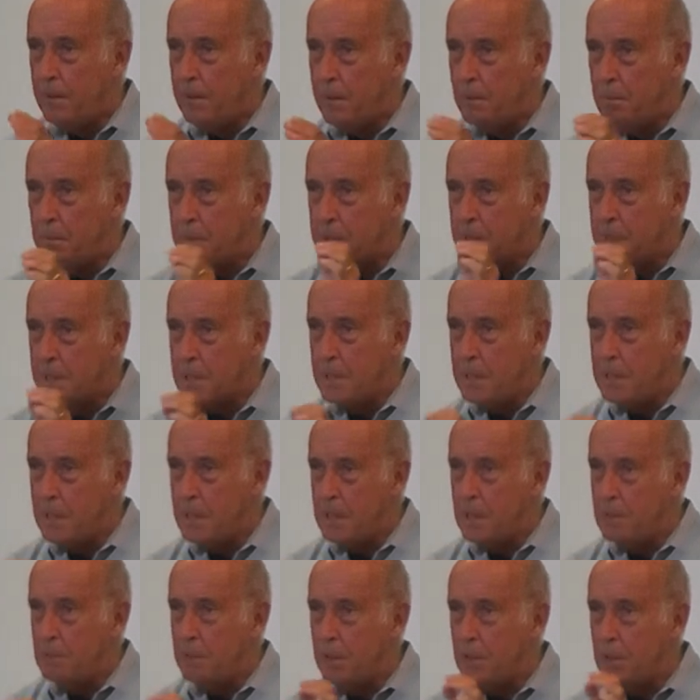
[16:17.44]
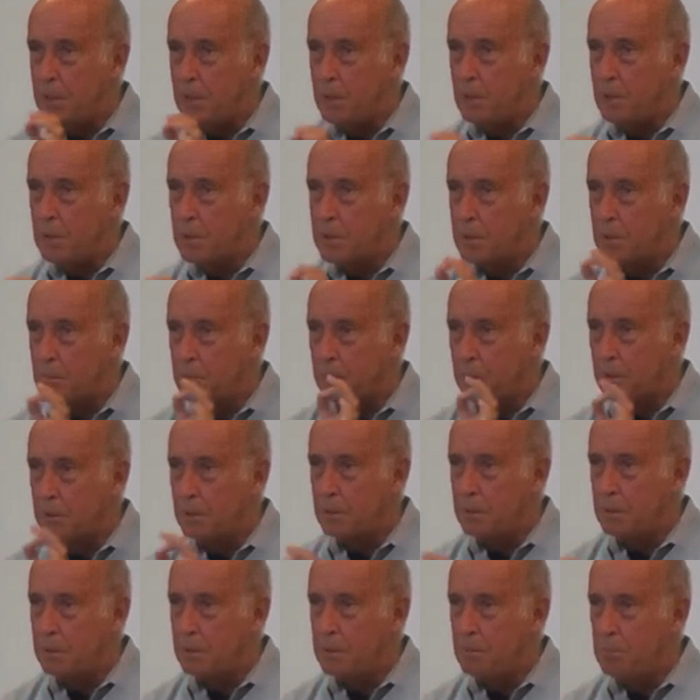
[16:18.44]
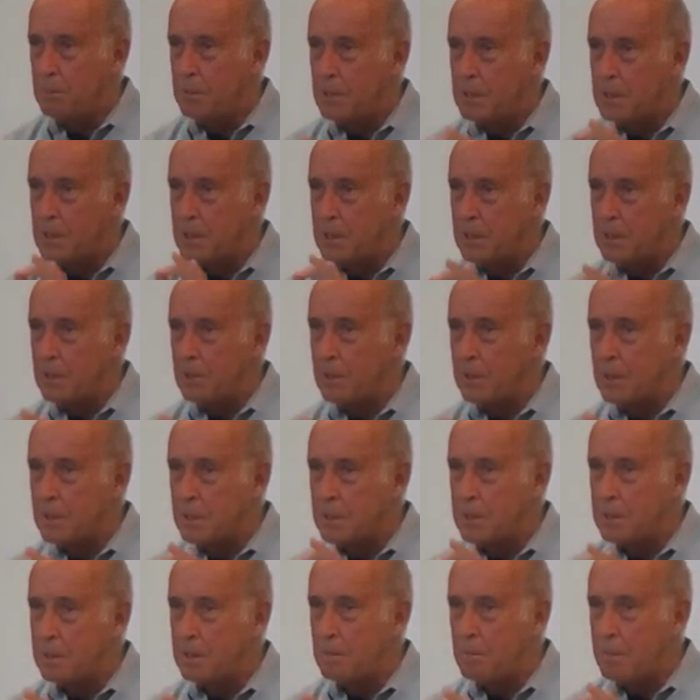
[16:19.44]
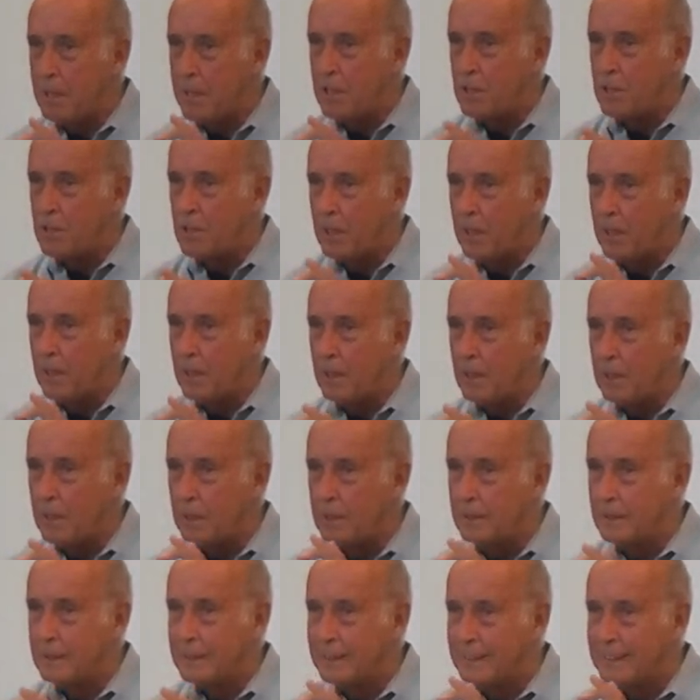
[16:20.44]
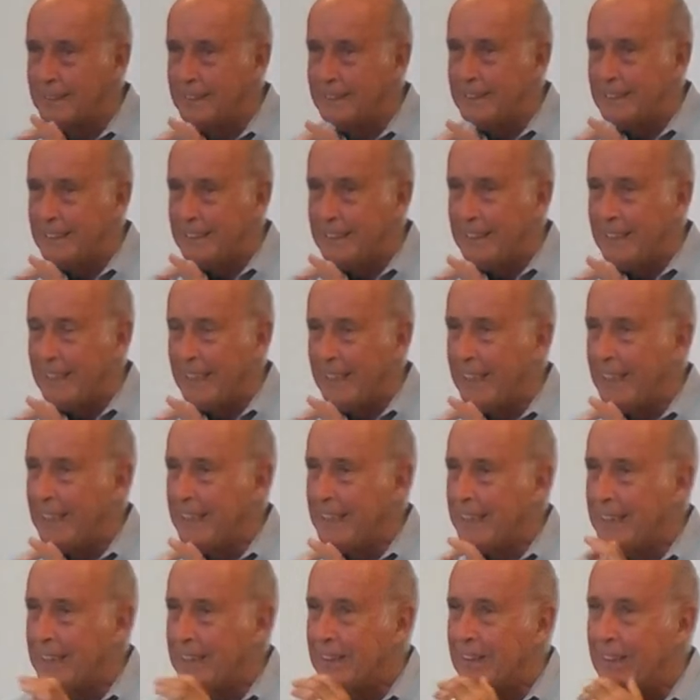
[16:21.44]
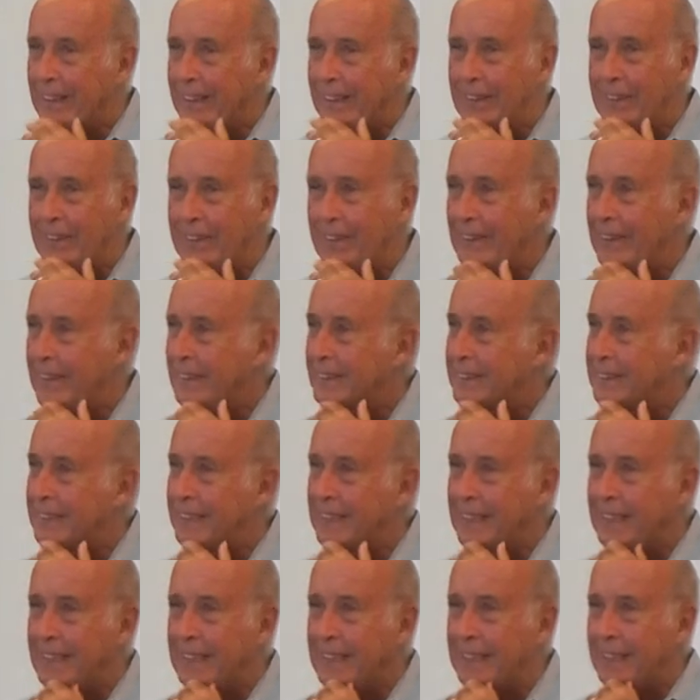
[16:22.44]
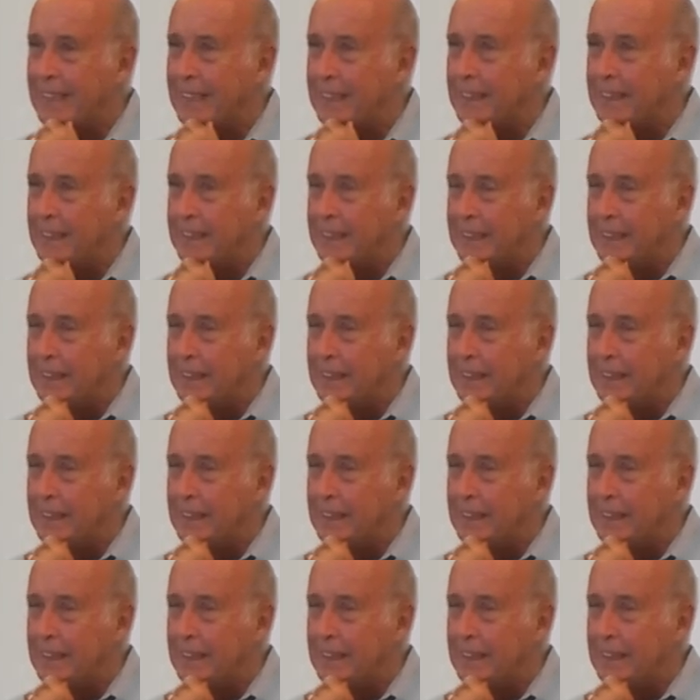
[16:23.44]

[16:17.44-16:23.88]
the, the irreducible, mysterious dimension. You know, I know that's there,